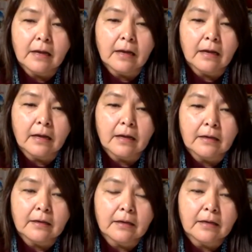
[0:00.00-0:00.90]

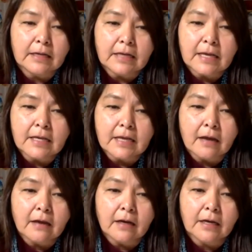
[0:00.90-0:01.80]
at
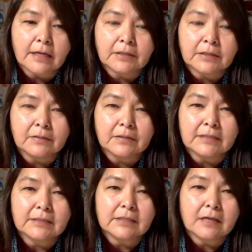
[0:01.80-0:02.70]
éja do
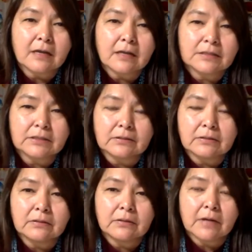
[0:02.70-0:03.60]
disk as
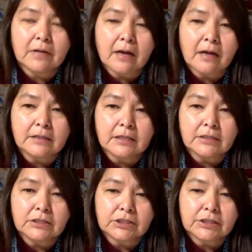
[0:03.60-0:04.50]
do
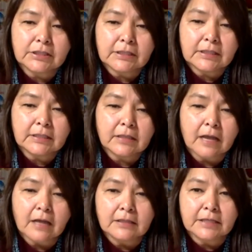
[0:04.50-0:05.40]
don cheed and the
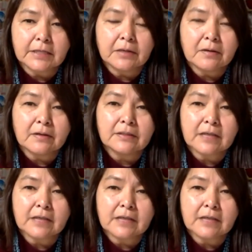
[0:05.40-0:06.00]
halftino hot